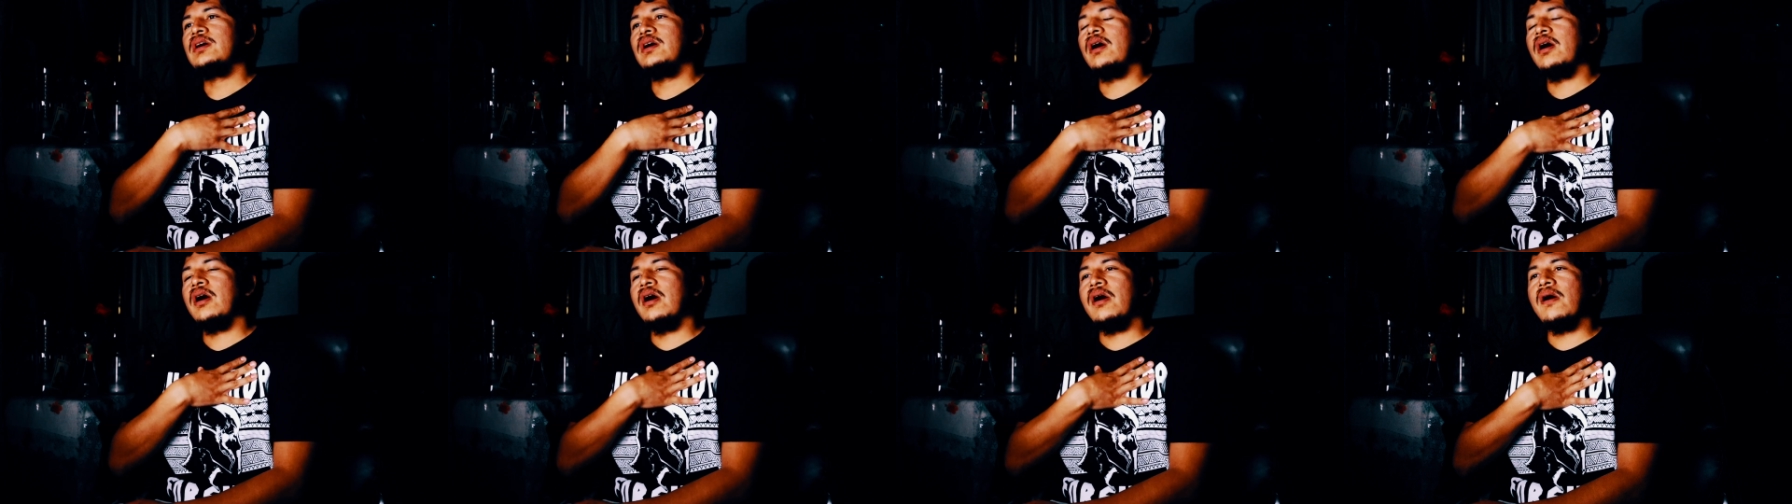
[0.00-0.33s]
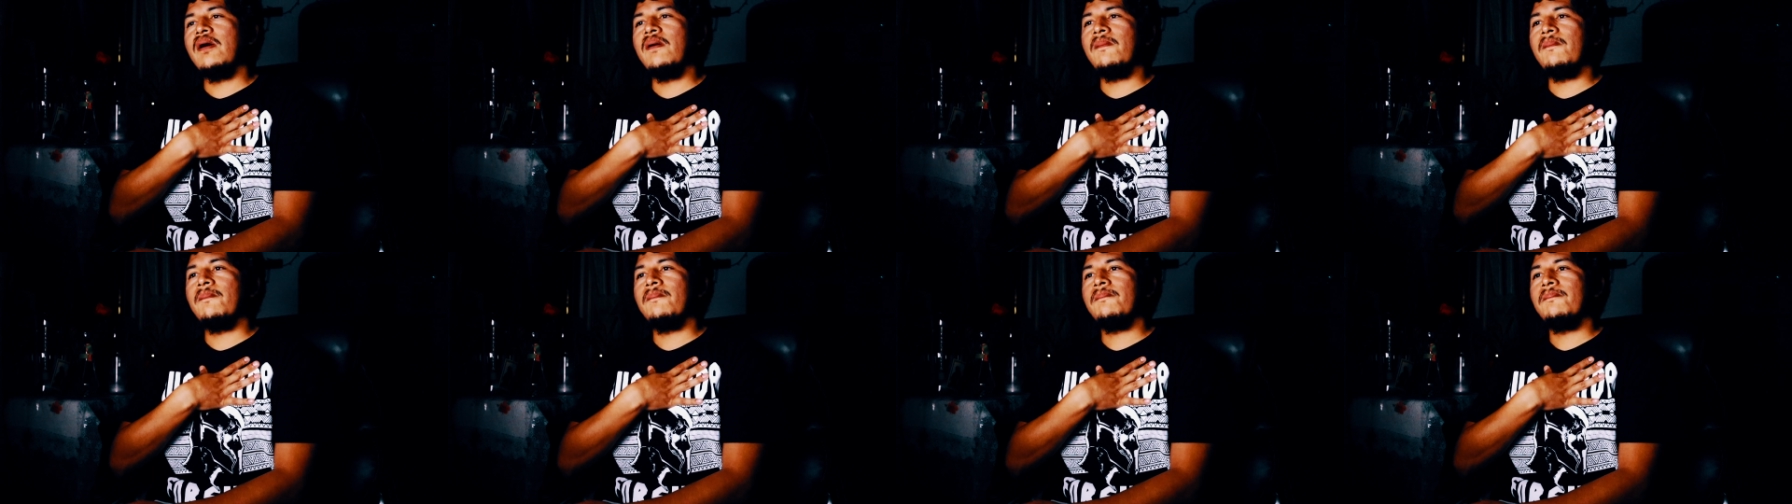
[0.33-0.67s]

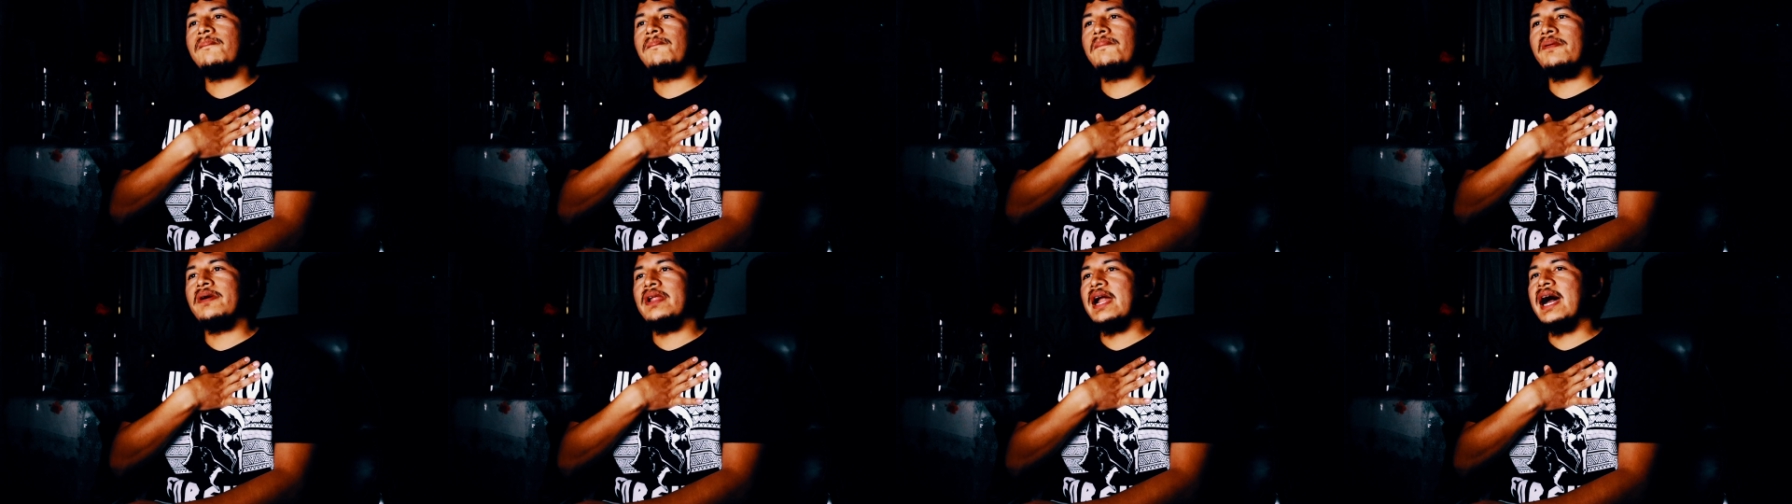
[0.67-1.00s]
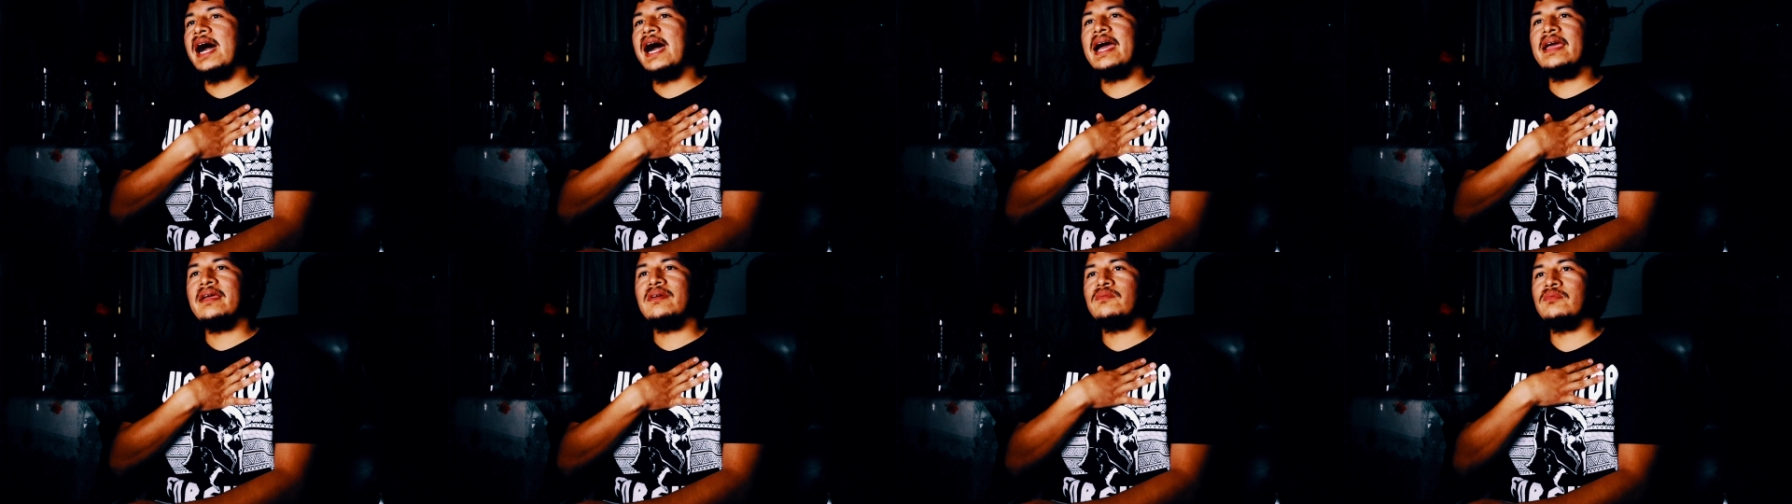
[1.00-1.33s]
But
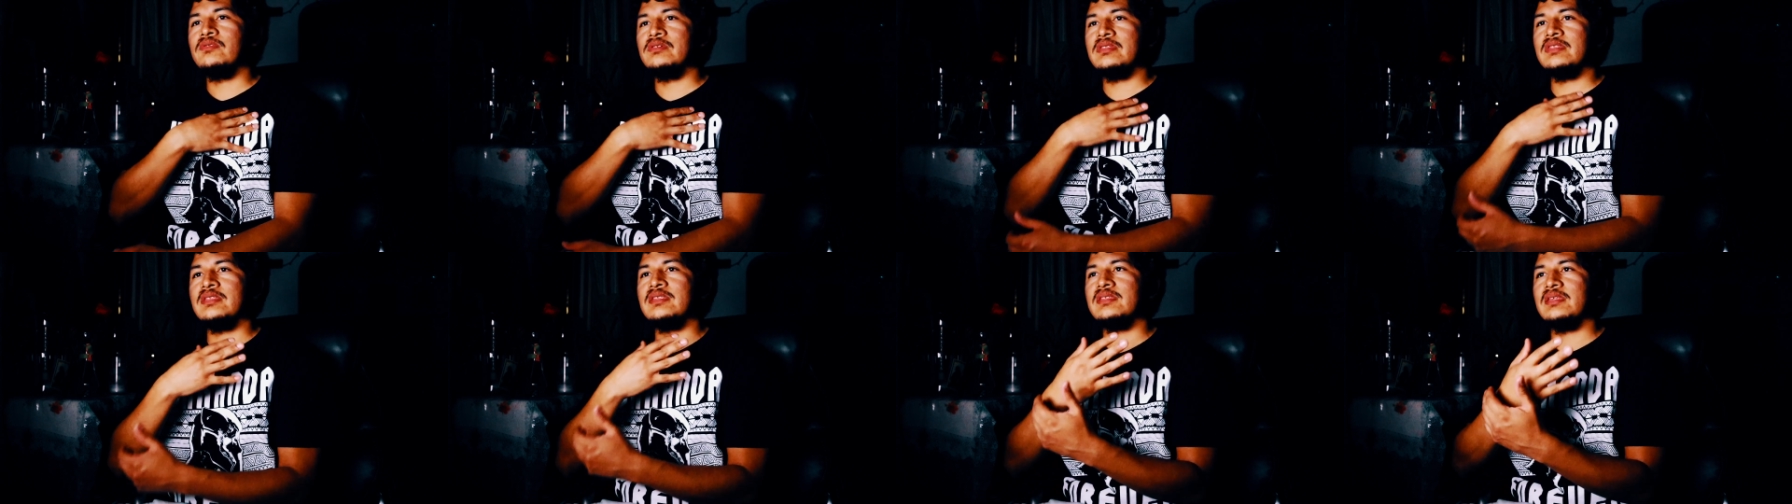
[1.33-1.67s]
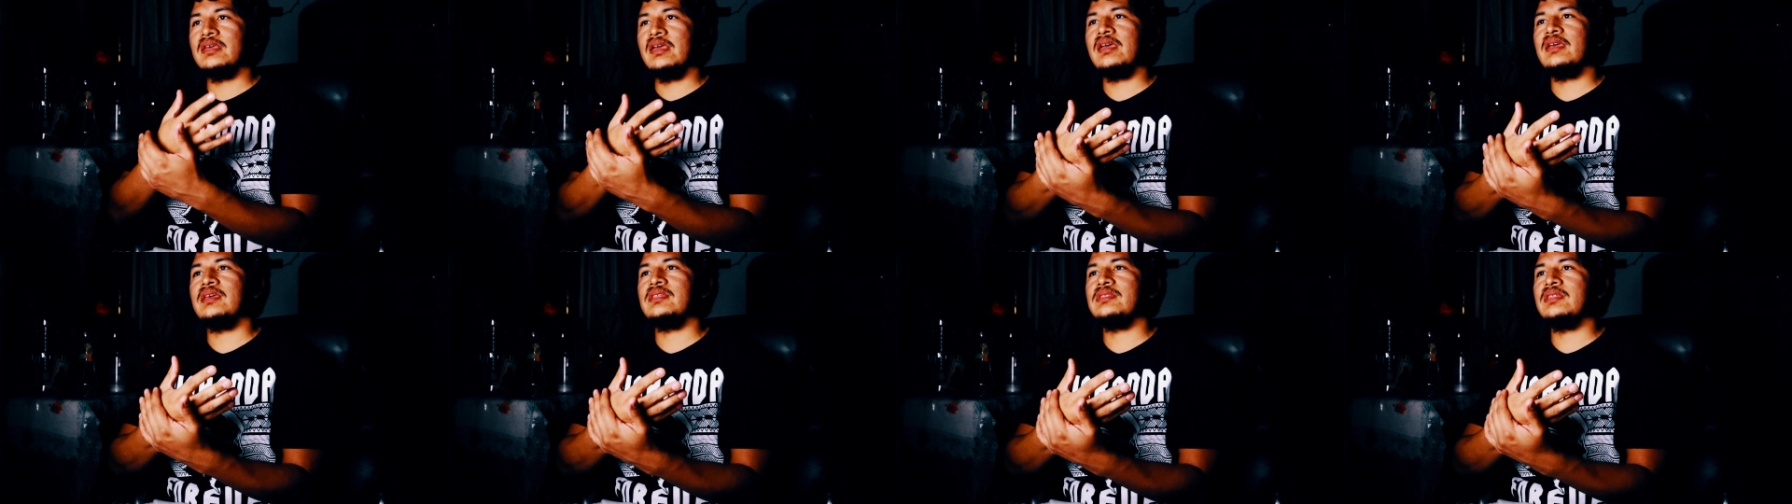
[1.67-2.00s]
I would
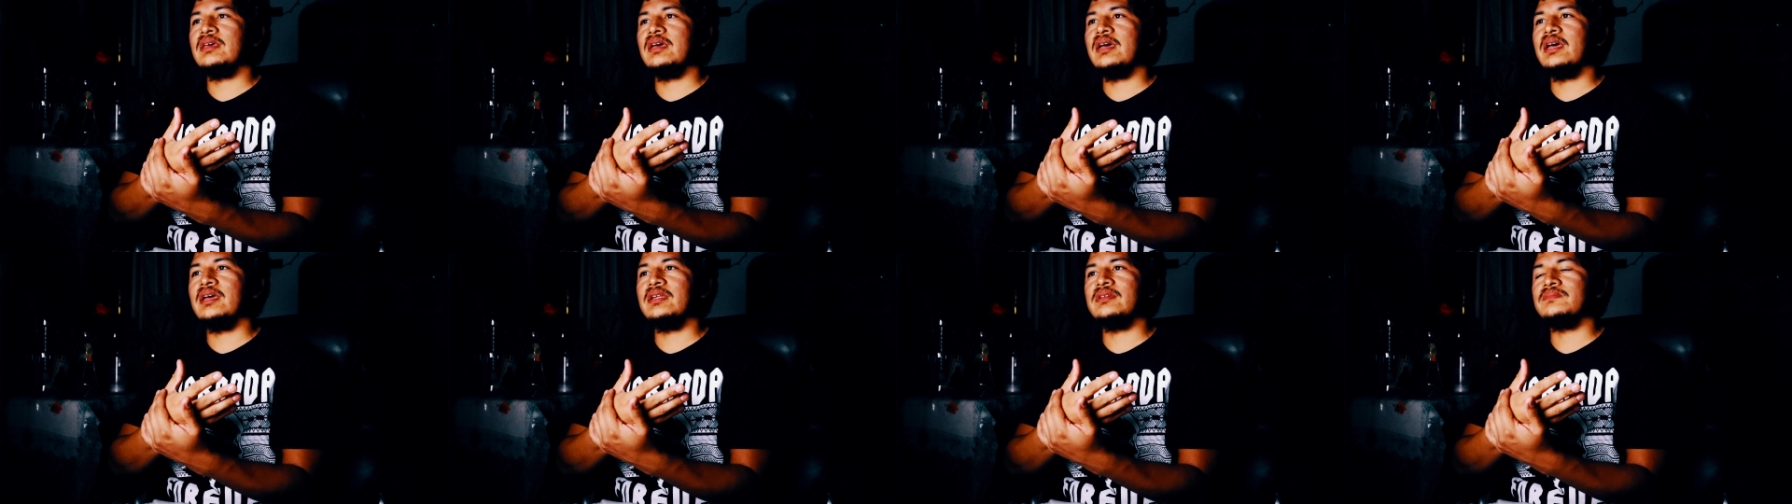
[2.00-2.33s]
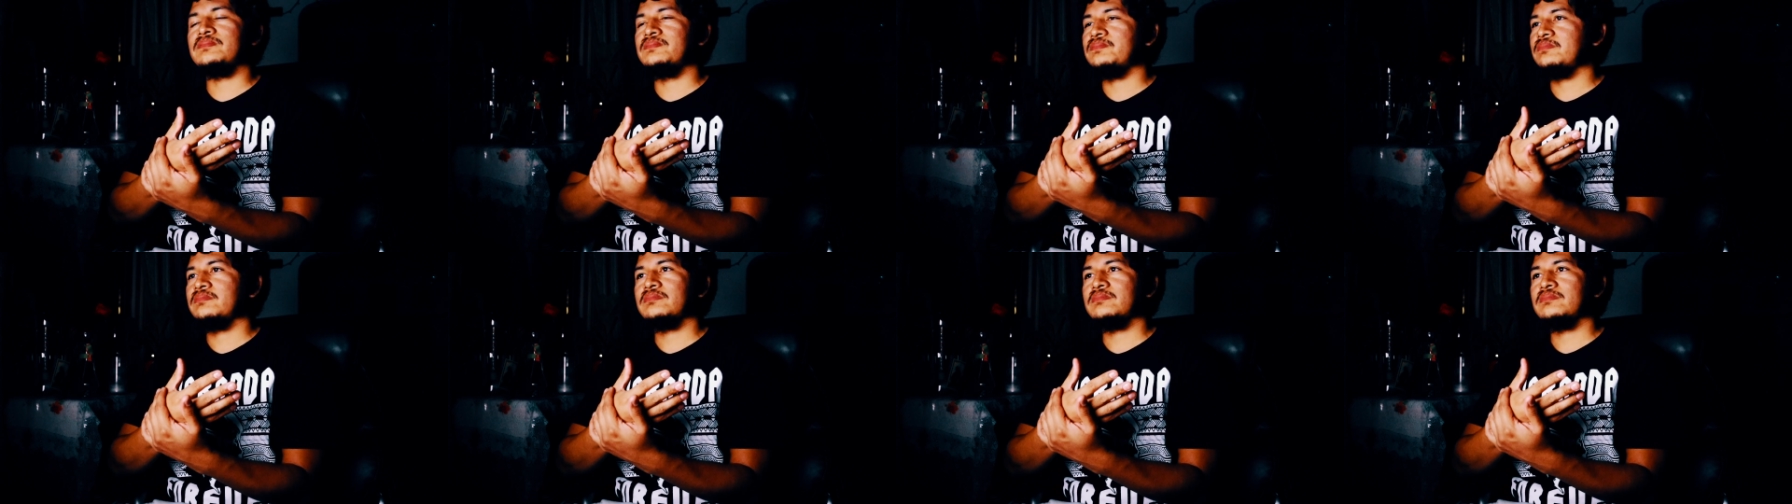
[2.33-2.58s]
say that